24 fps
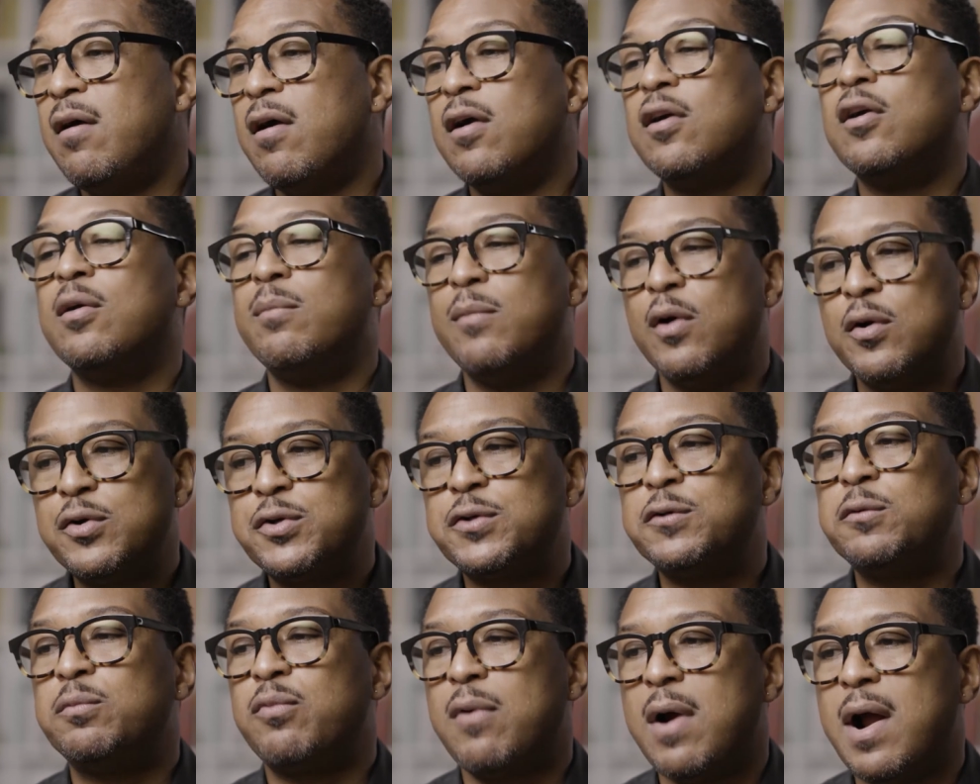
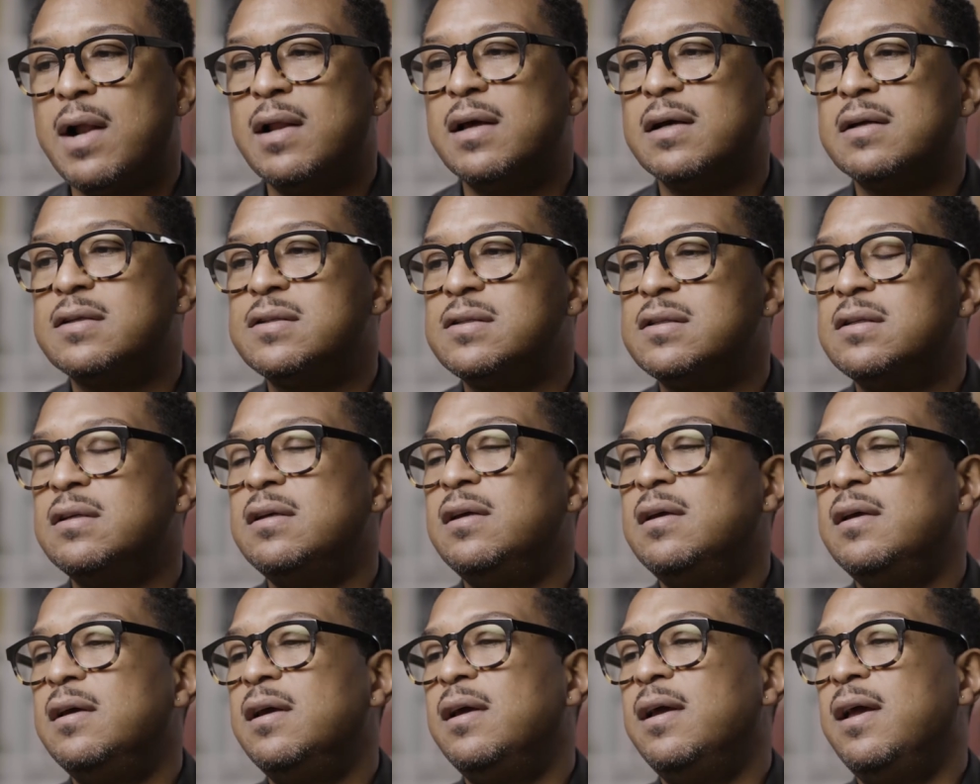commercial products,
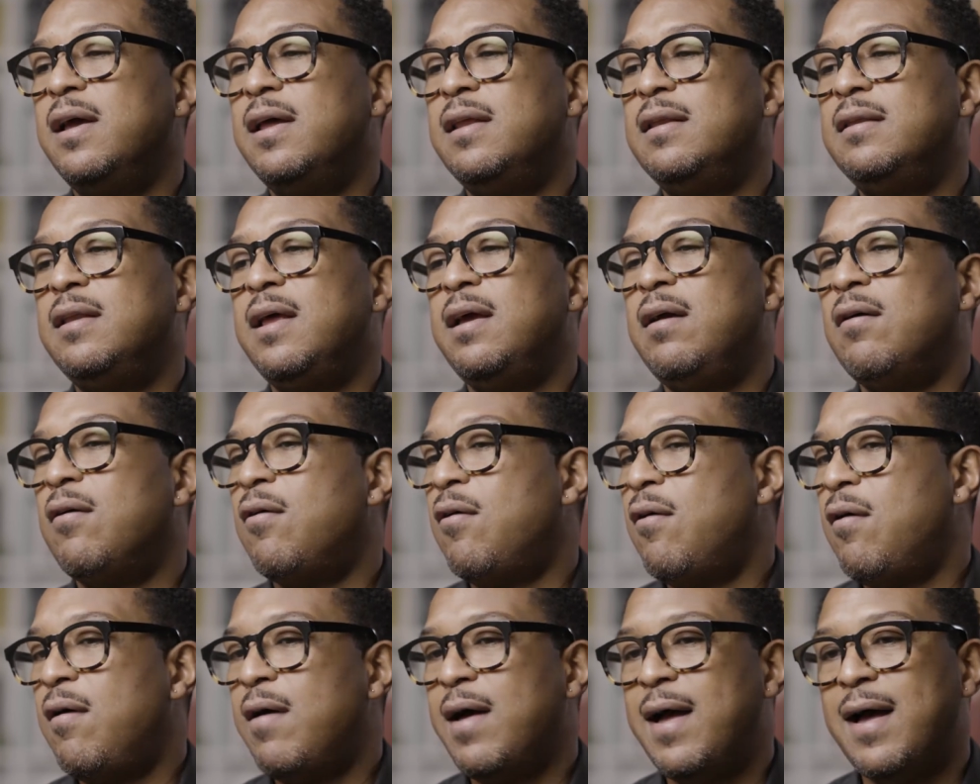and they
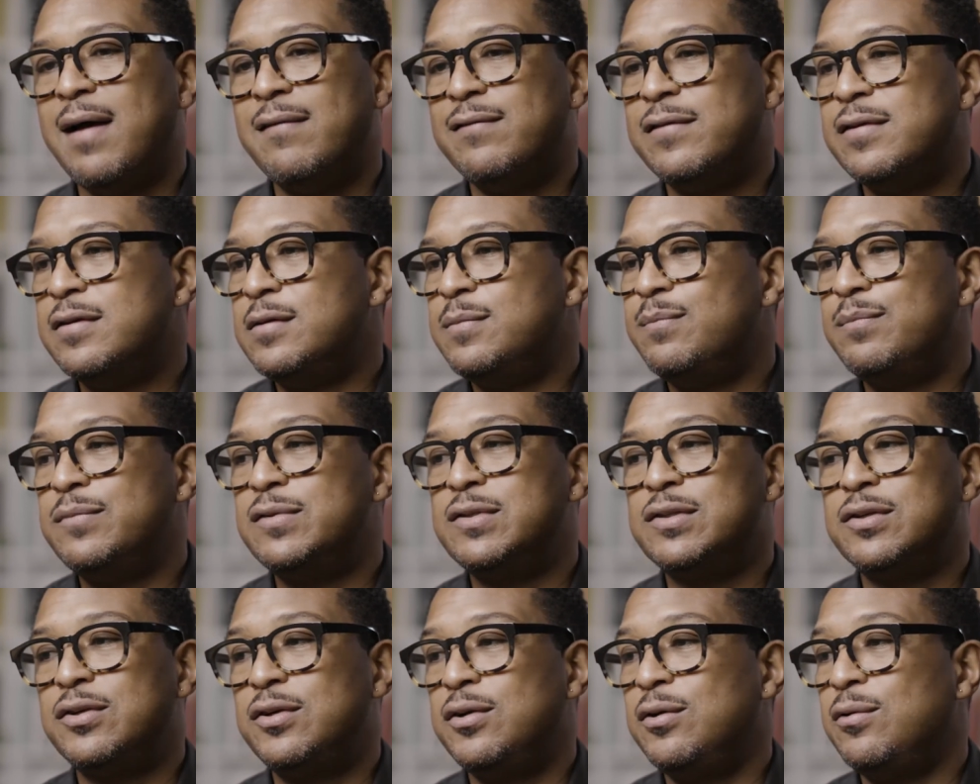all have a
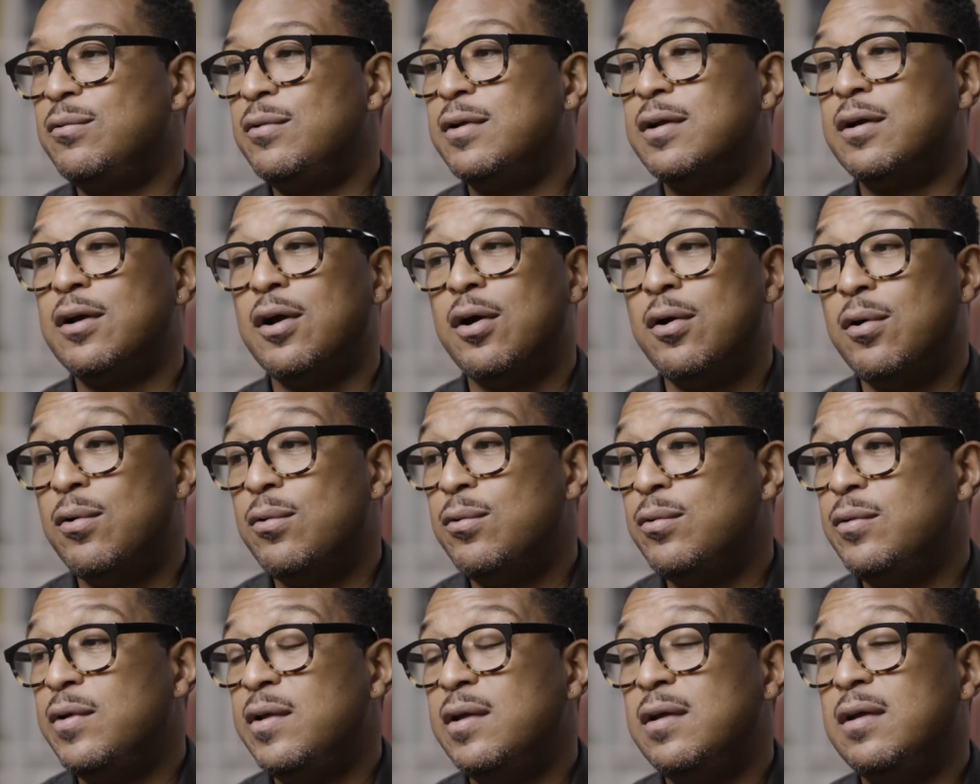SKU and a
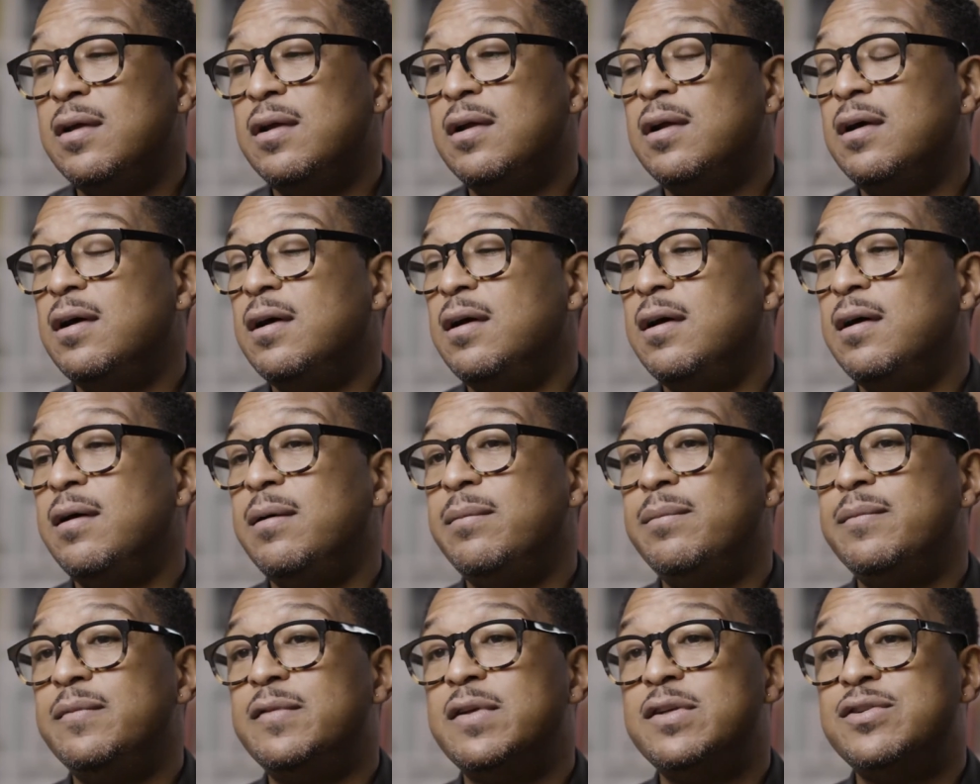code
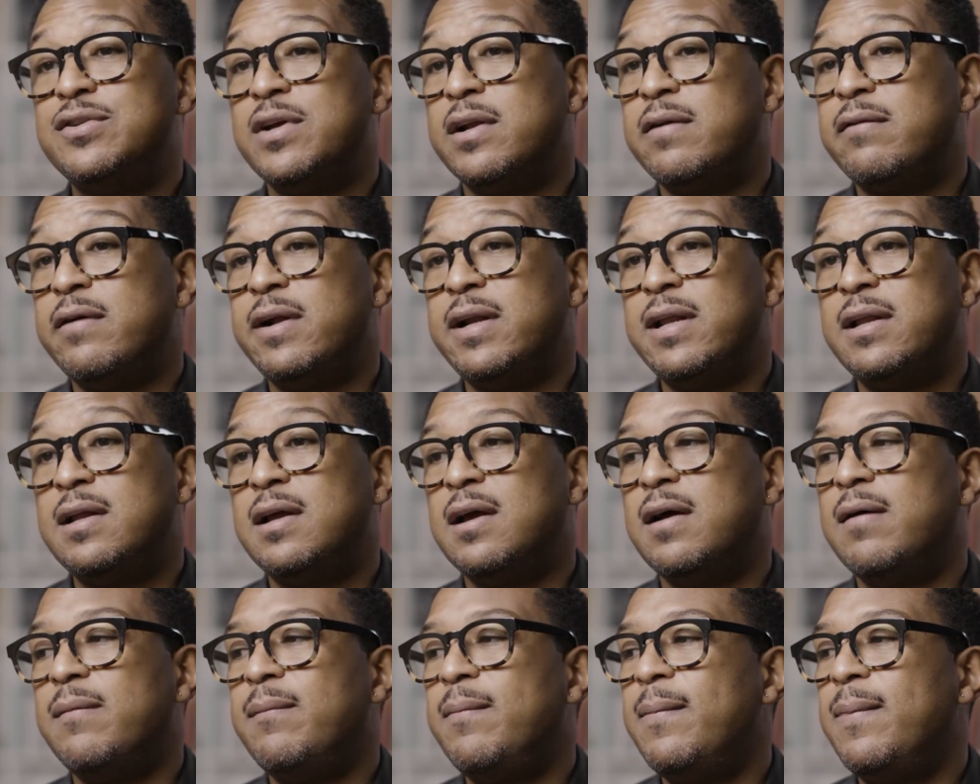to generate
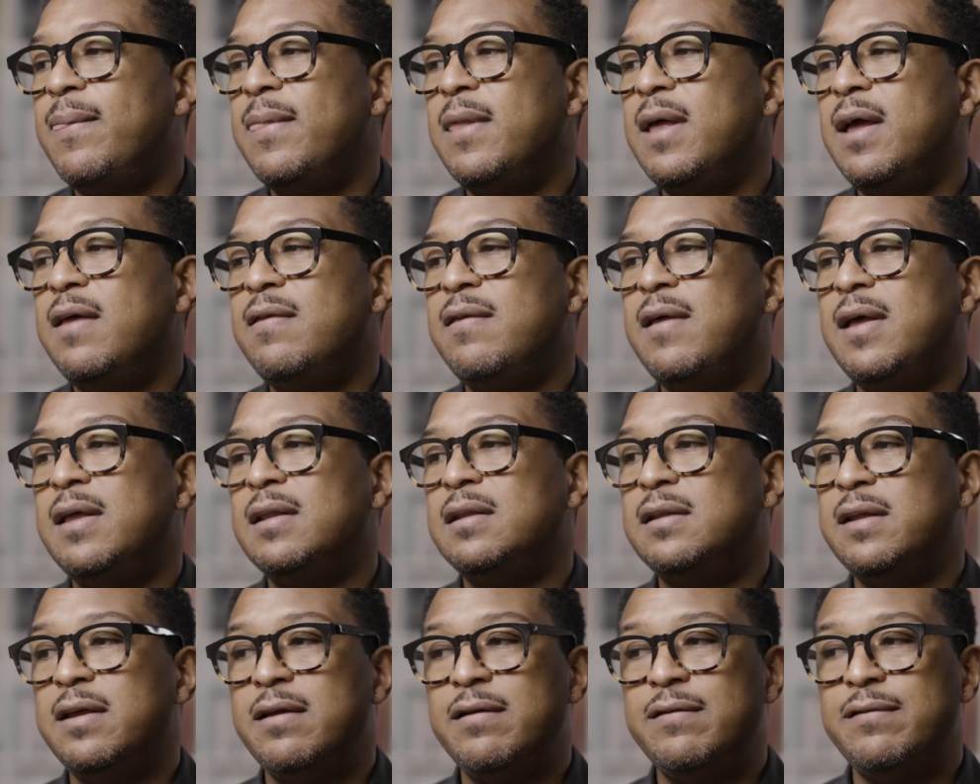income, and they
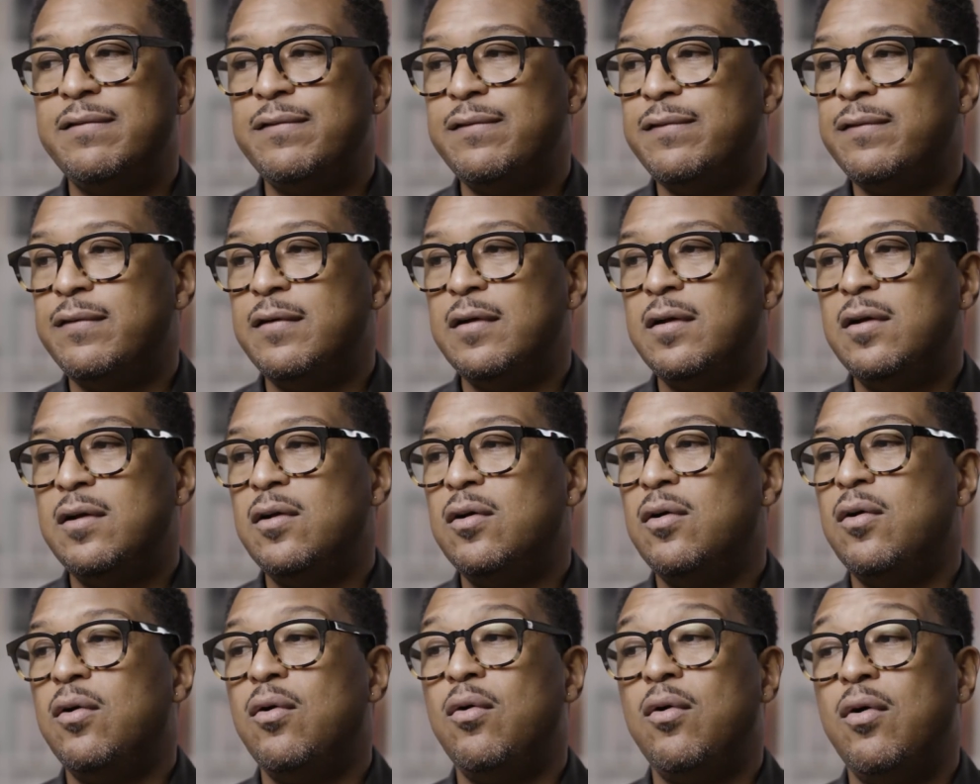live
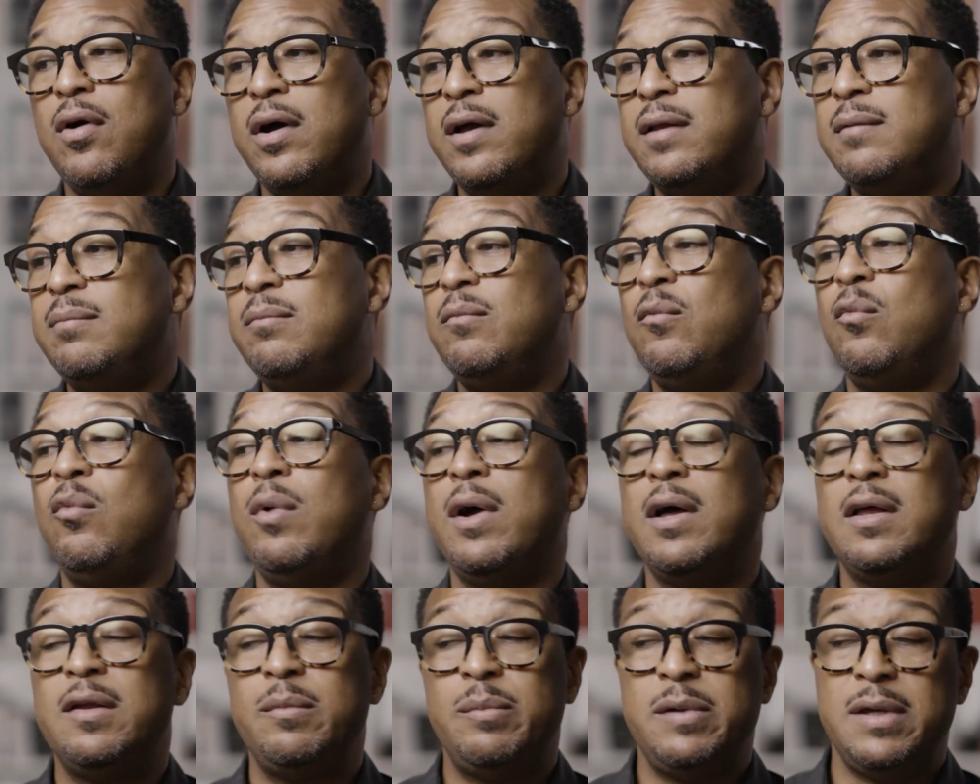on
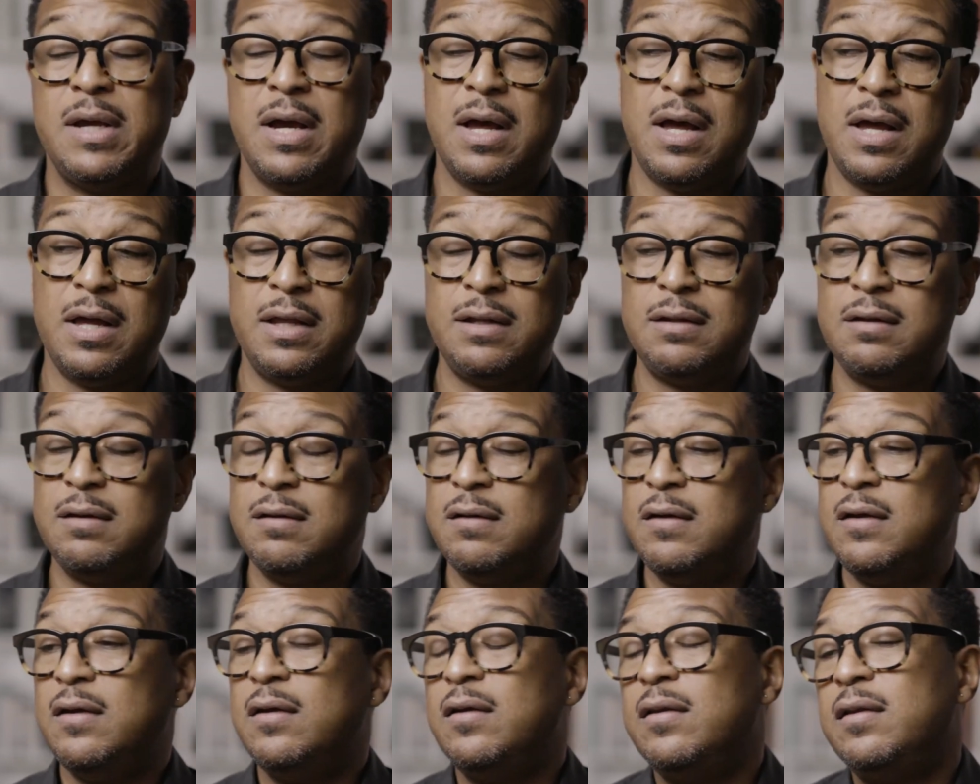well beyond
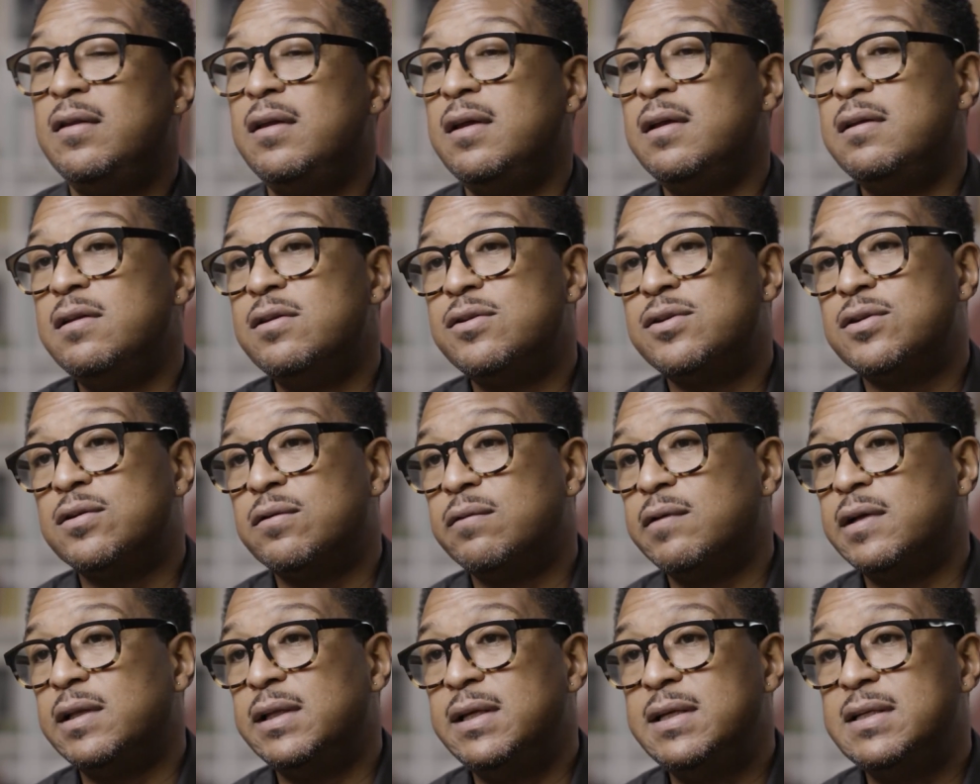the
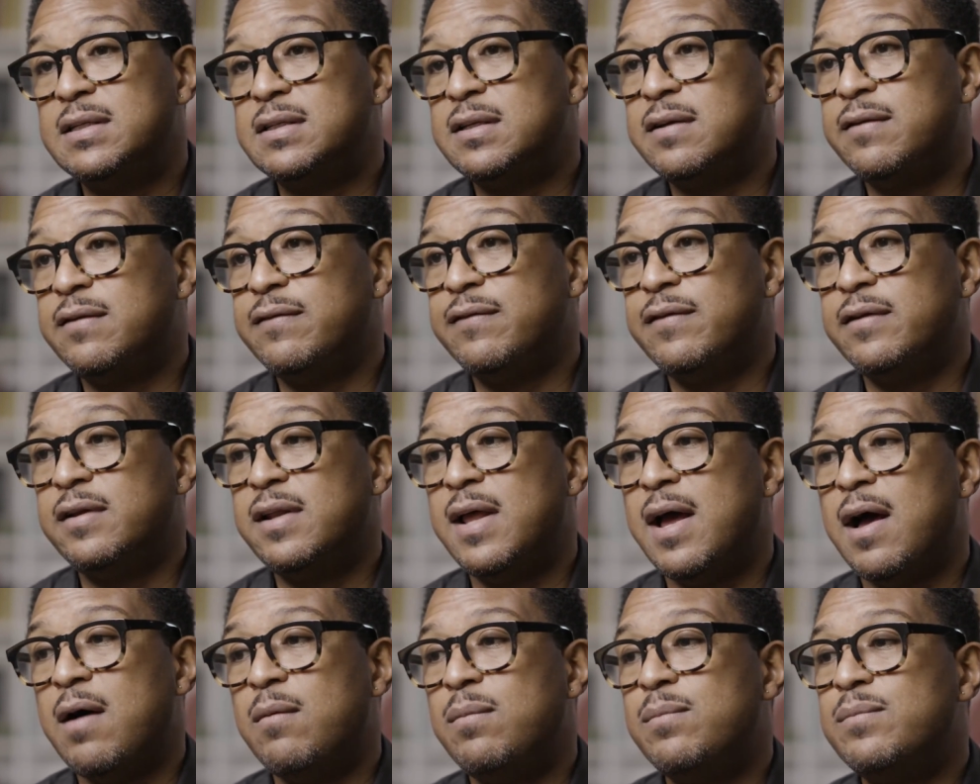initial release of an
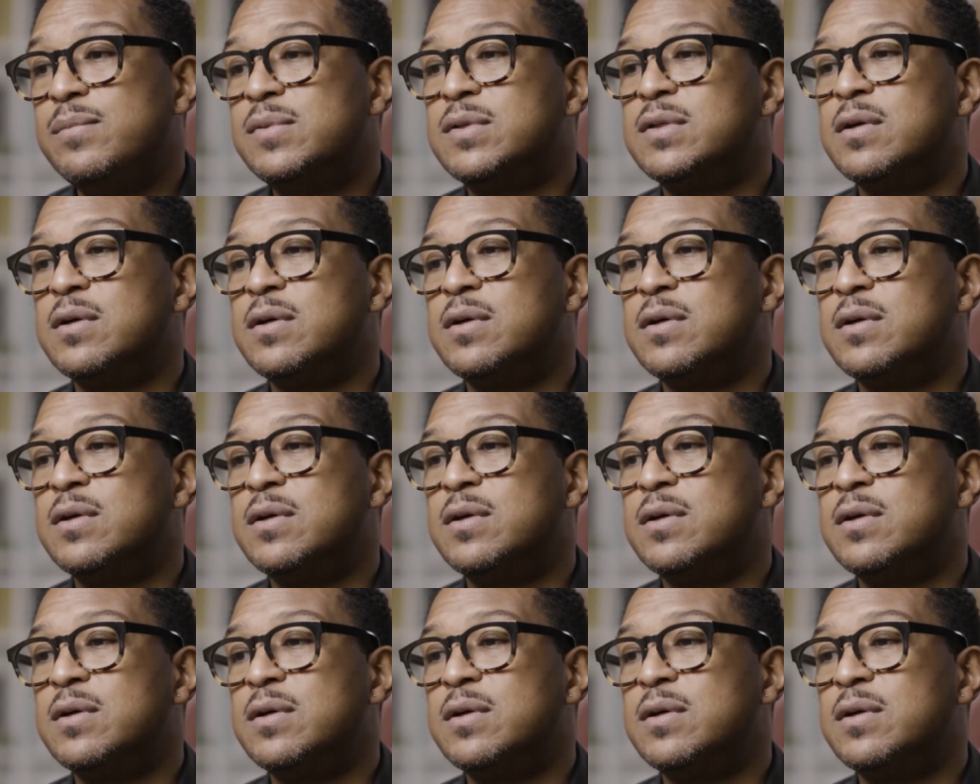album.